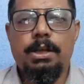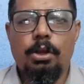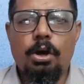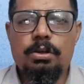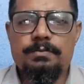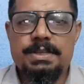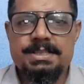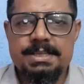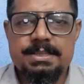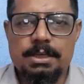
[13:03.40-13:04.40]
Lord of the
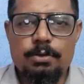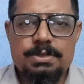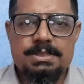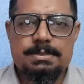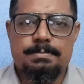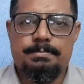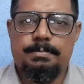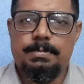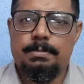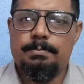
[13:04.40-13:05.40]
sixth house is
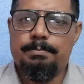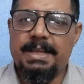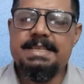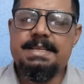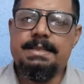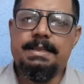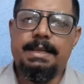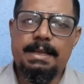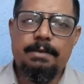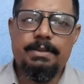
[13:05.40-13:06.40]
placed in
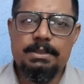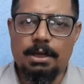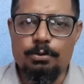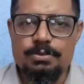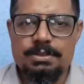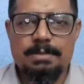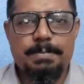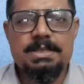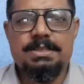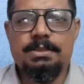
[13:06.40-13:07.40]
the 11th house, the
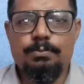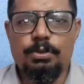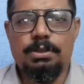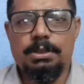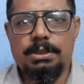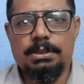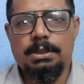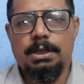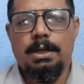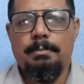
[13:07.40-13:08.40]
person would
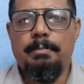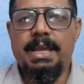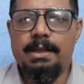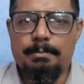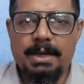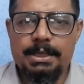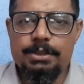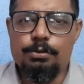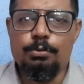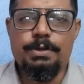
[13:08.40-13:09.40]
make
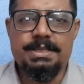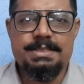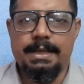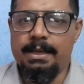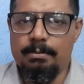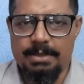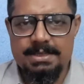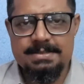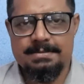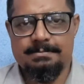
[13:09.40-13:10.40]
money through his
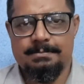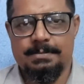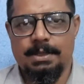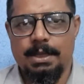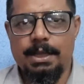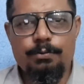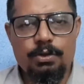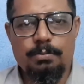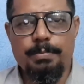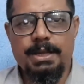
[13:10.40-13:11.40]
enemies. He
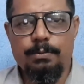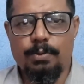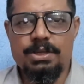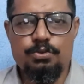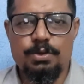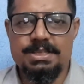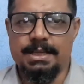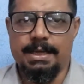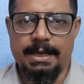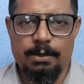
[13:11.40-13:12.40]
would be virtuous
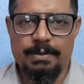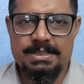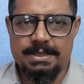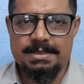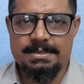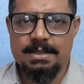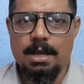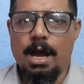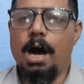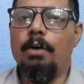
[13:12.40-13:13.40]
and adventurous.
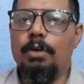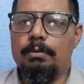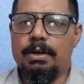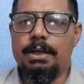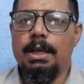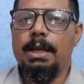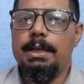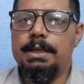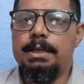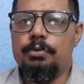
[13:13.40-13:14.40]
However,
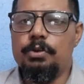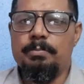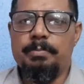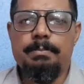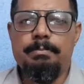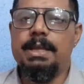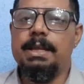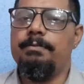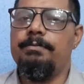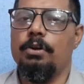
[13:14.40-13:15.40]
he would be
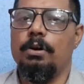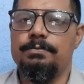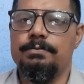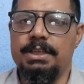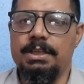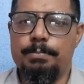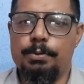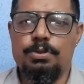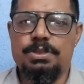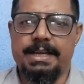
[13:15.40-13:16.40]
bereft of the
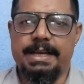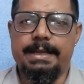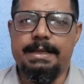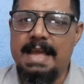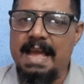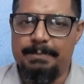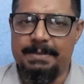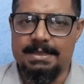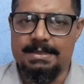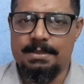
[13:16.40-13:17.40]
progenital
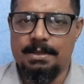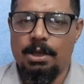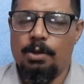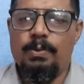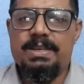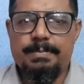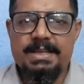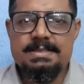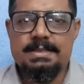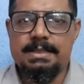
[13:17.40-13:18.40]
happiness, which
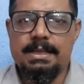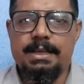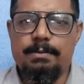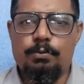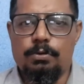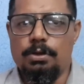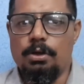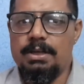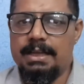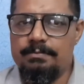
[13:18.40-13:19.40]
means either he would
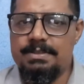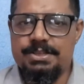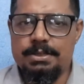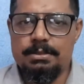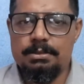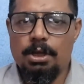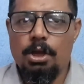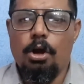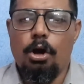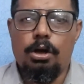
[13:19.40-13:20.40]
not have the children
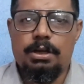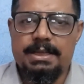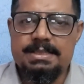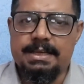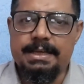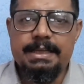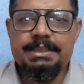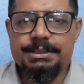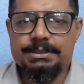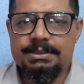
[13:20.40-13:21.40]
or his
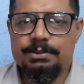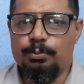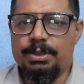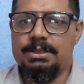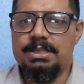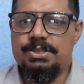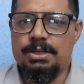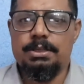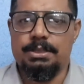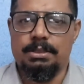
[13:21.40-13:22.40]
relations with the
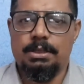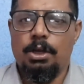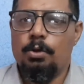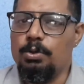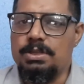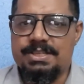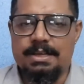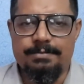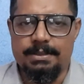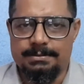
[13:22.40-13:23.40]
children would
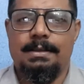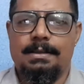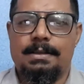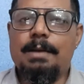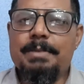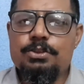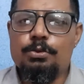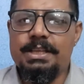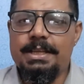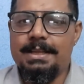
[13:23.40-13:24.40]
suffer. Coming to
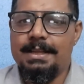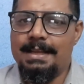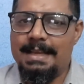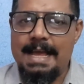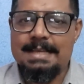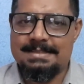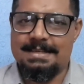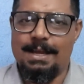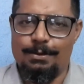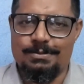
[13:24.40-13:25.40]
the last
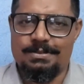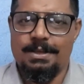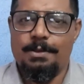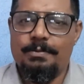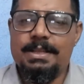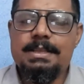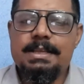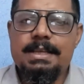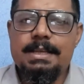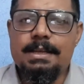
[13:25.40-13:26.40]
house, when
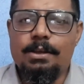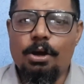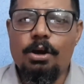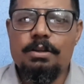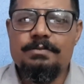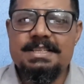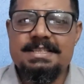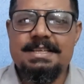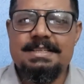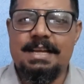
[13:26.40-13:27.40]
the Lord of the
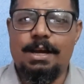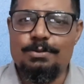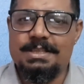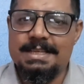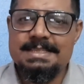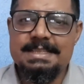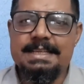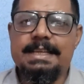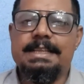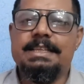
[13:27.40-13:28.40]
sixth house is
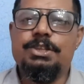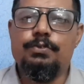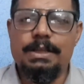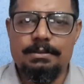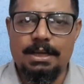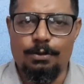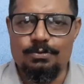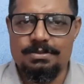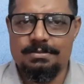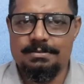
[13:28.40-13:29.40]
sitting in the 12th
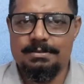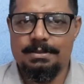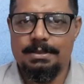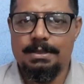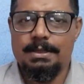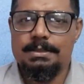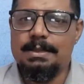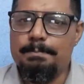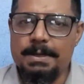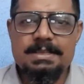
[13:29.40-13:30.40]
house,
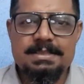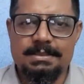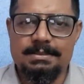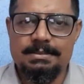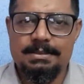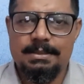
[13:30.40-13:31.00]
the person